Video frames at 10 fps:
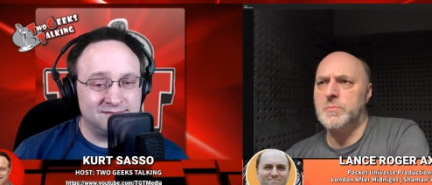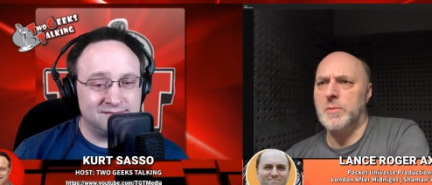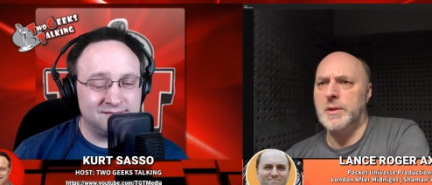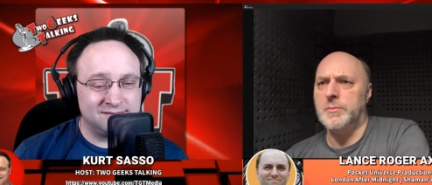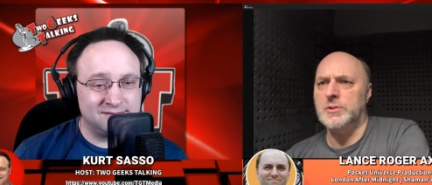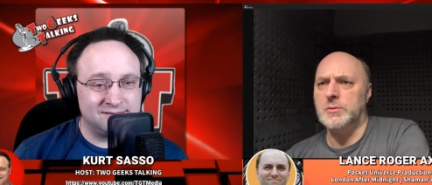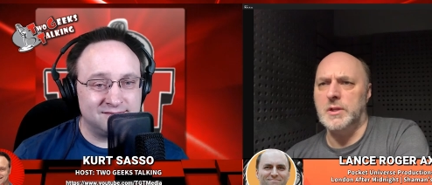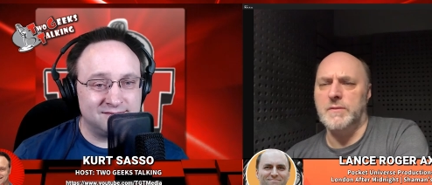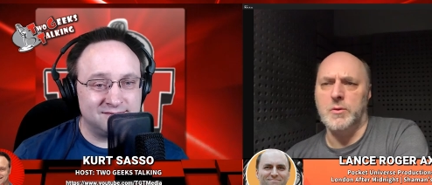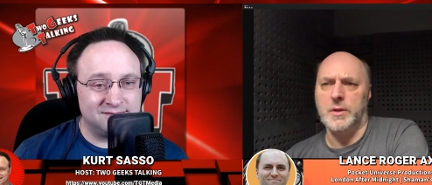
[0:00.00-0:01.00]
Speaker 1: people do
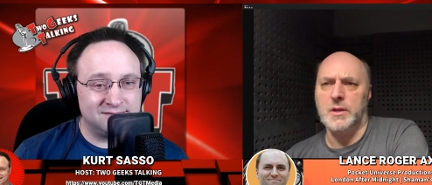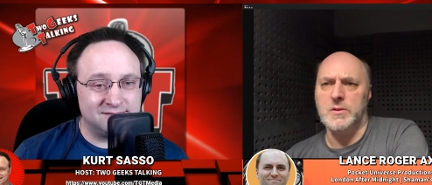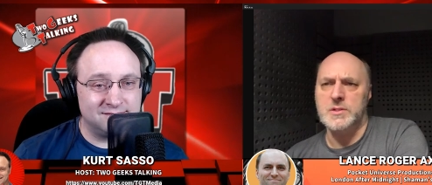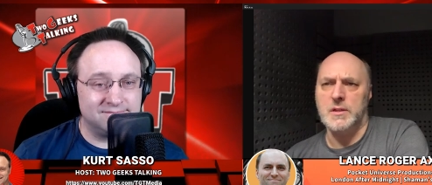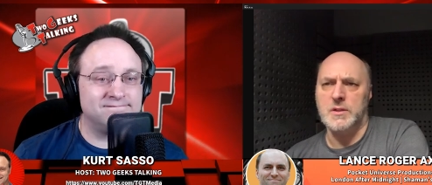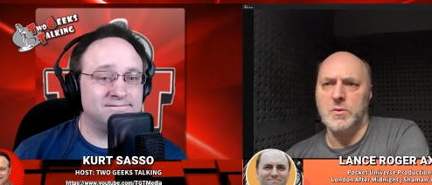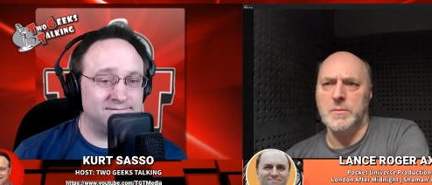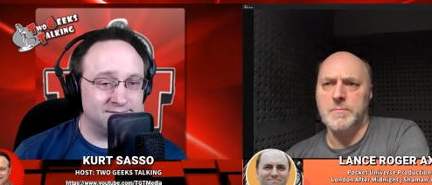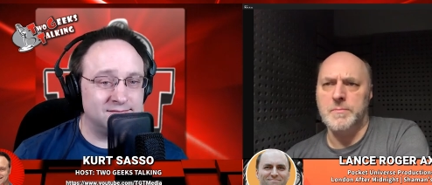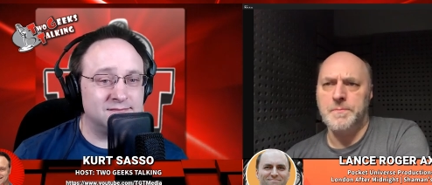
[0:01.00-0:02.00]
leave their egos out of the door
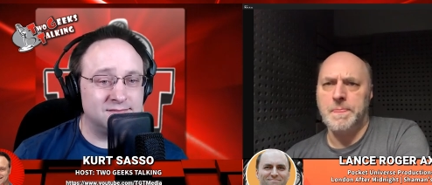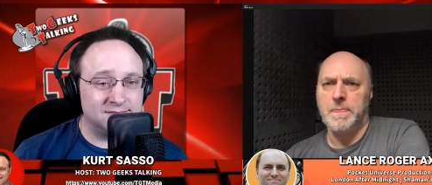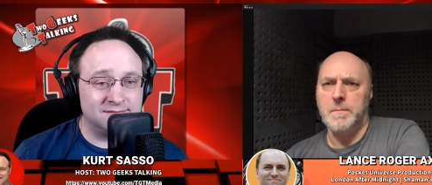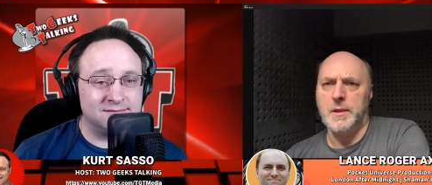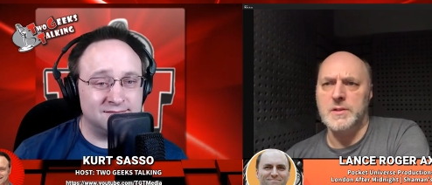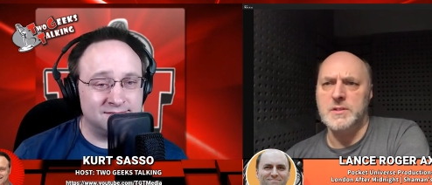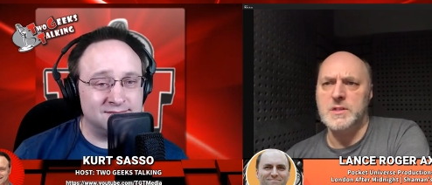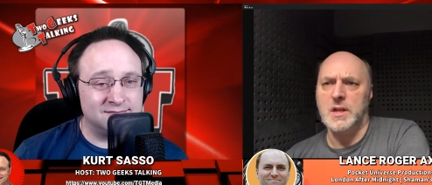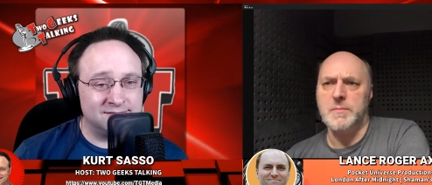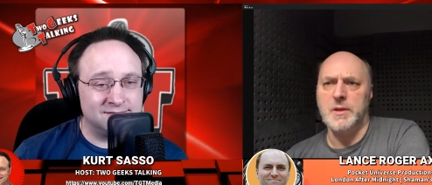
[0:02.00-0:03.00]
because it's
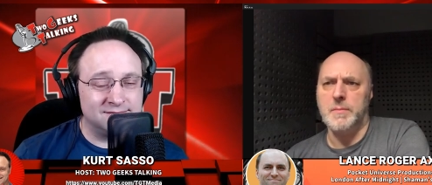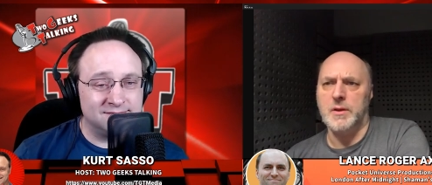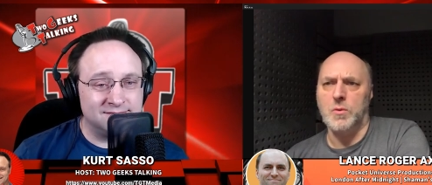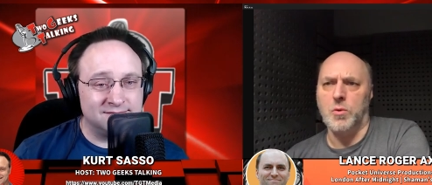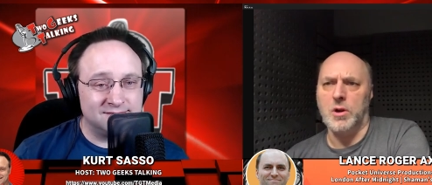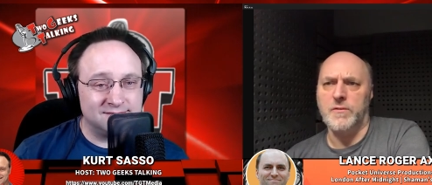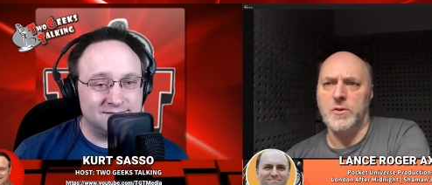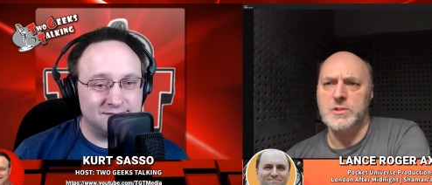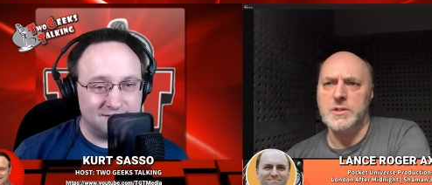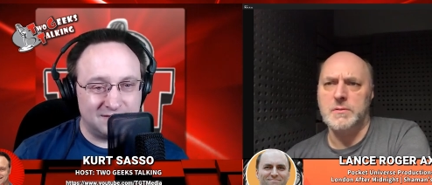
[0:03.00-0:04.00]
got to be about the work
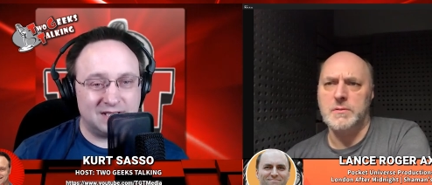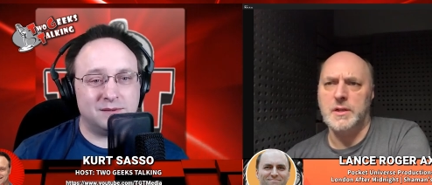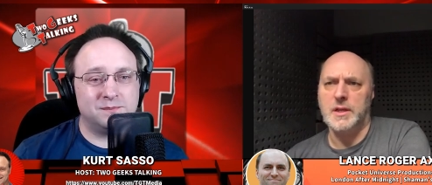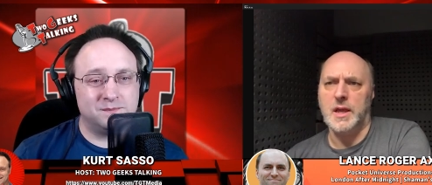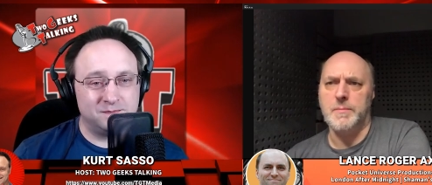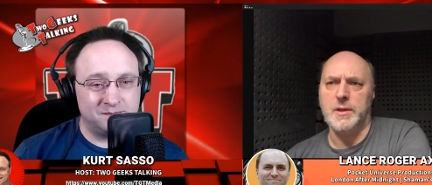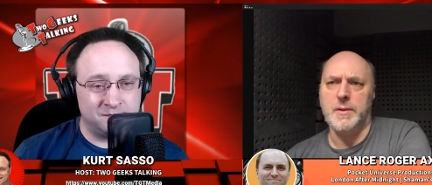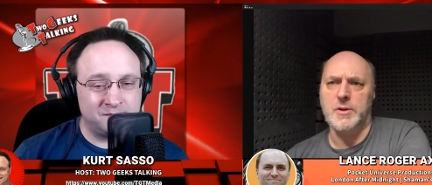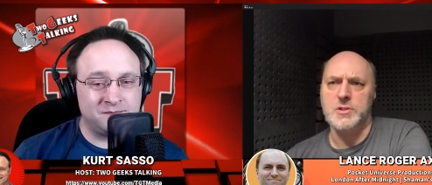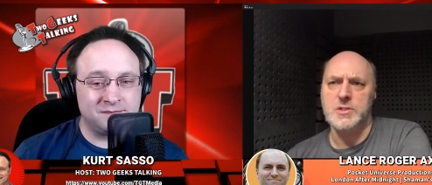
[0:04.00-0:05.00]
first. It can't be about
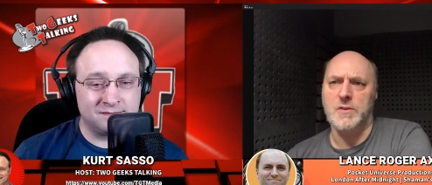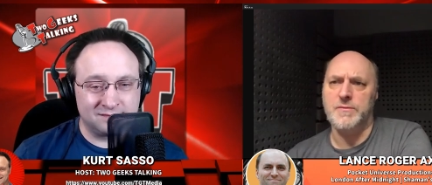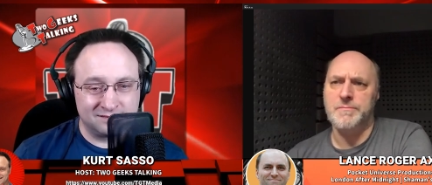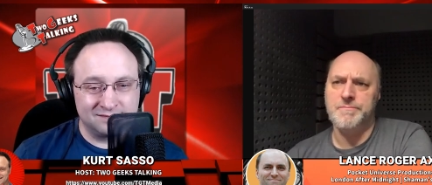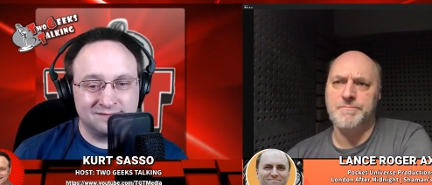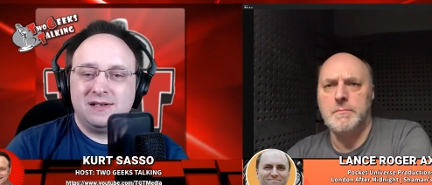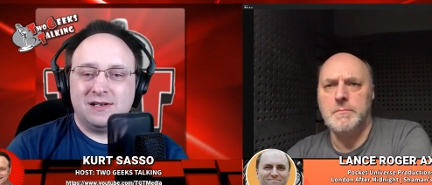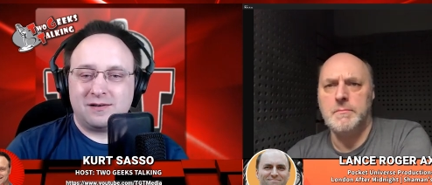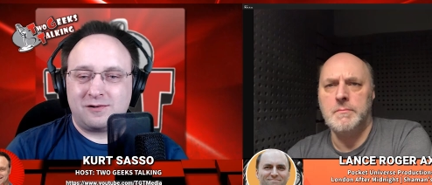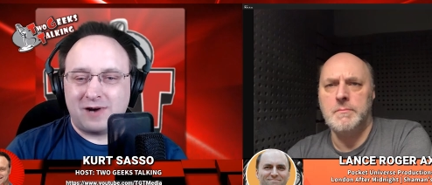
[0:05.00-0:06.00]
yourself.
Speaker 2: Now,
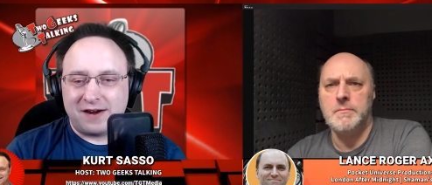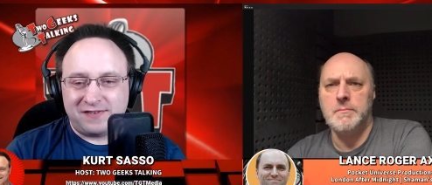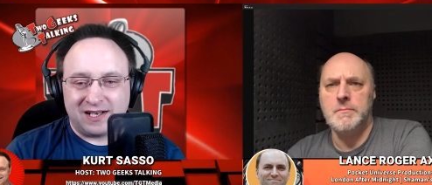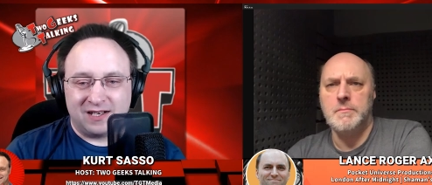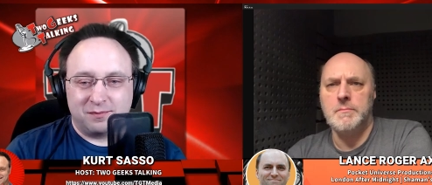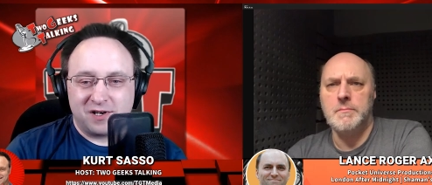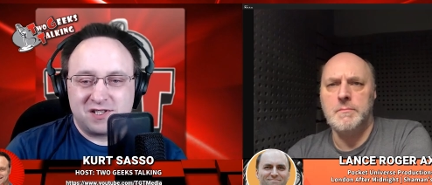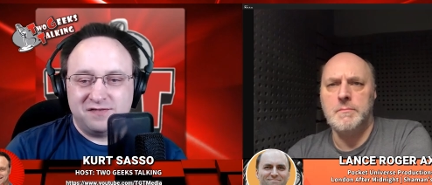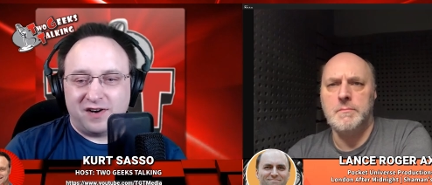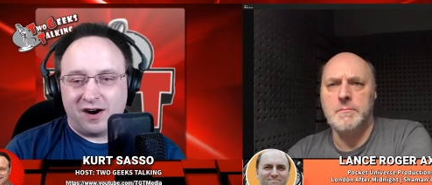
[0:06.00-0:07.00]
crafting an
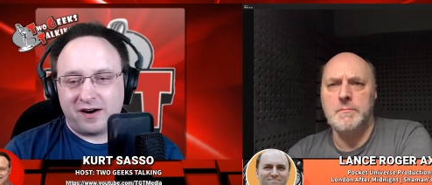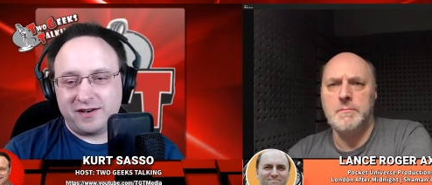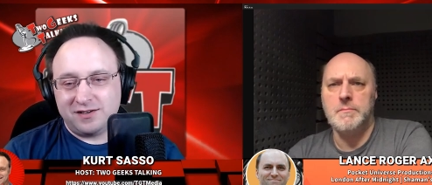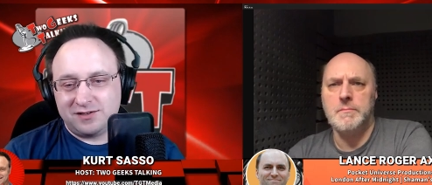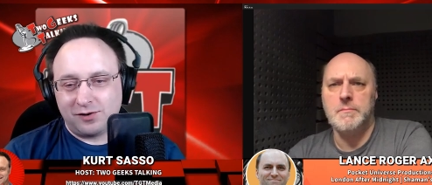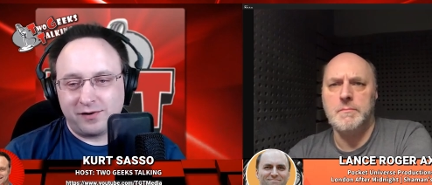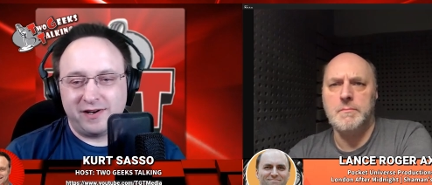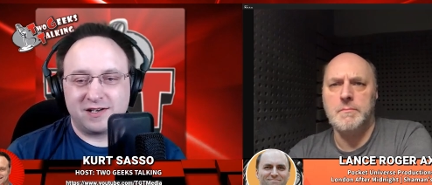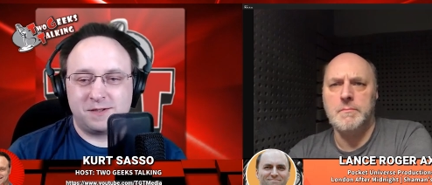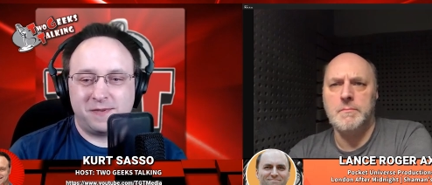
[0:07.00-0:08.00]
immersive auditory
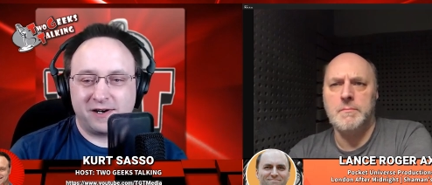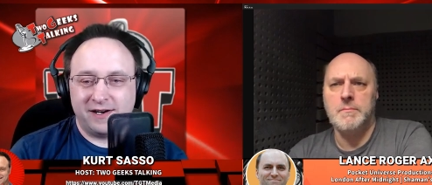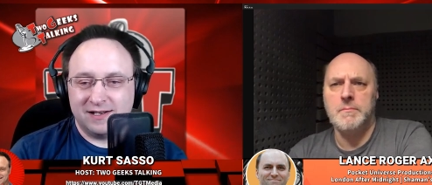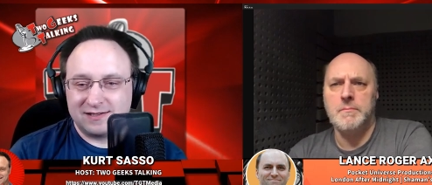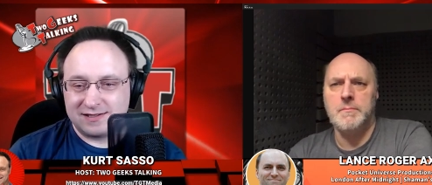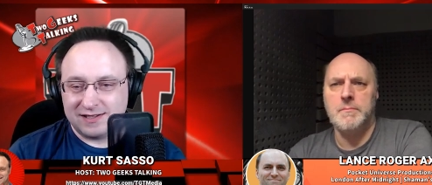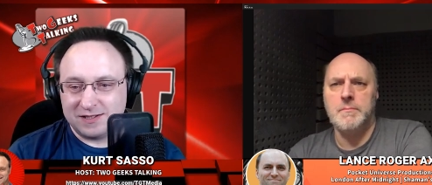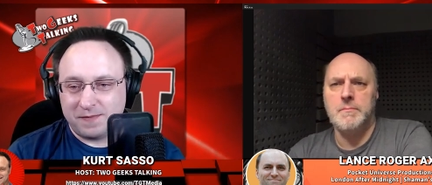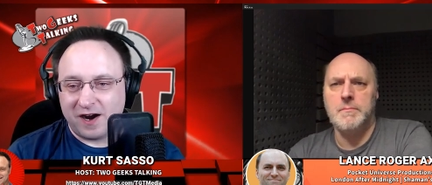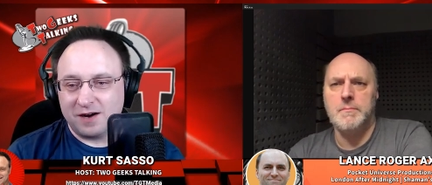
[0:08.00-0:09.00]
experience is
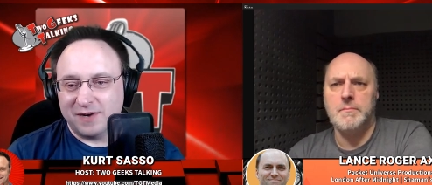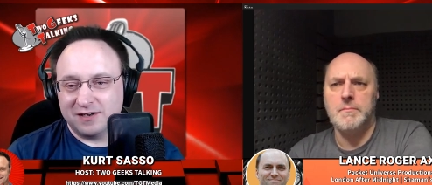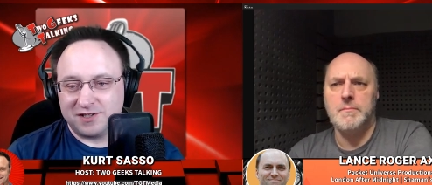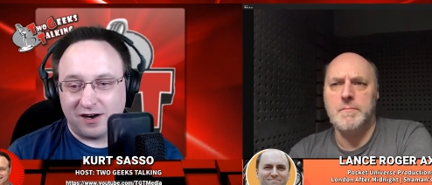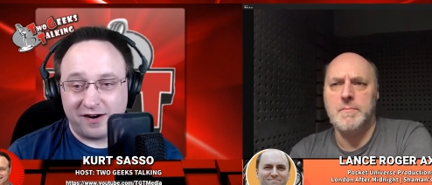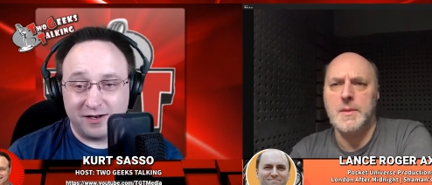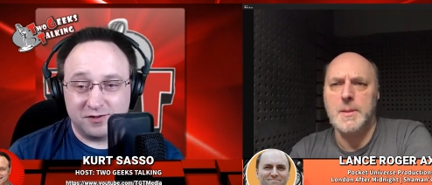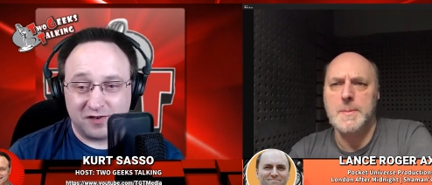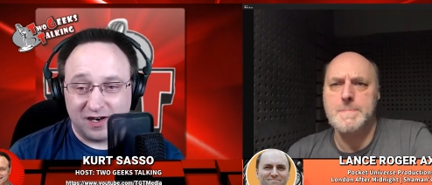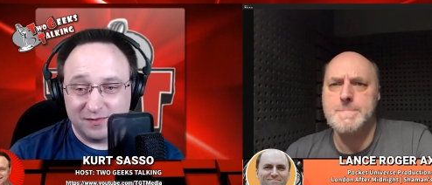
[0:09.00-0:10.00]
paramount to audio
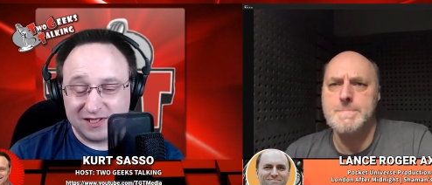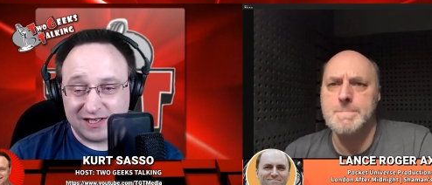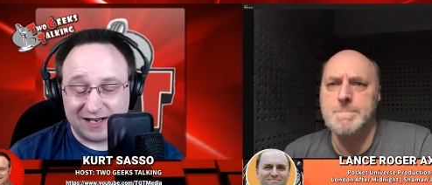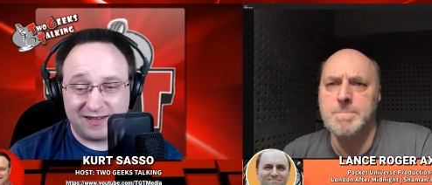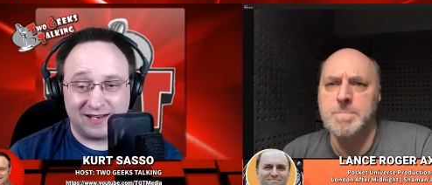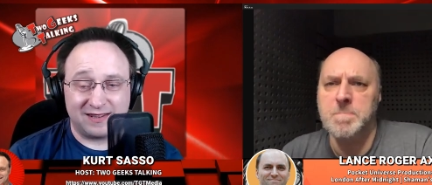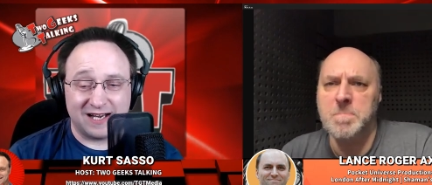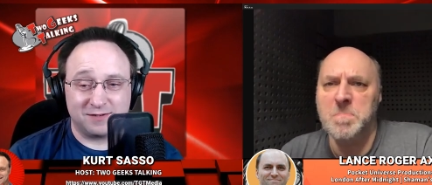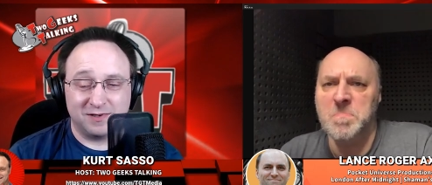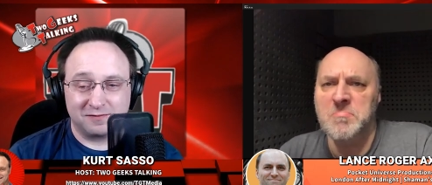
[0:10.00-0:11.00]
dramas, and I think
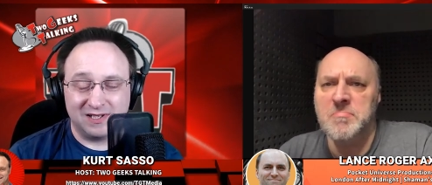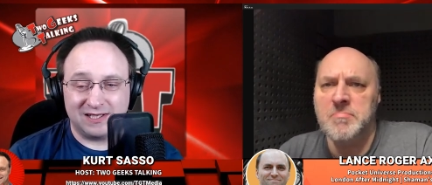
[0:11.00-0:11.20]
that's what really